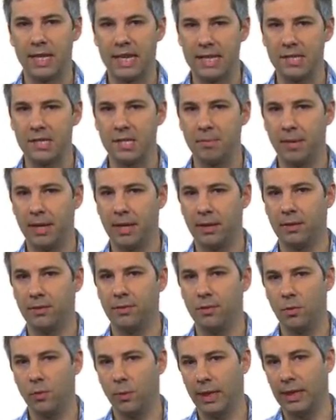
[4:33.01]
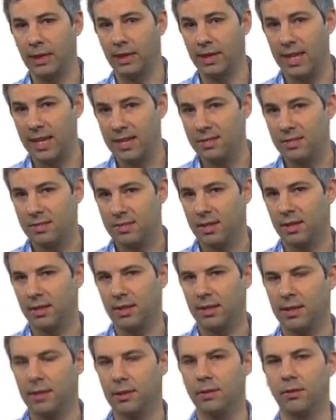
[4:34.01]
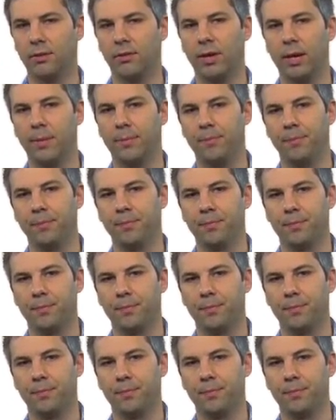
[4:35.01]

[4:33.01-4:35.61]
estimated to weigh less than a kilogram.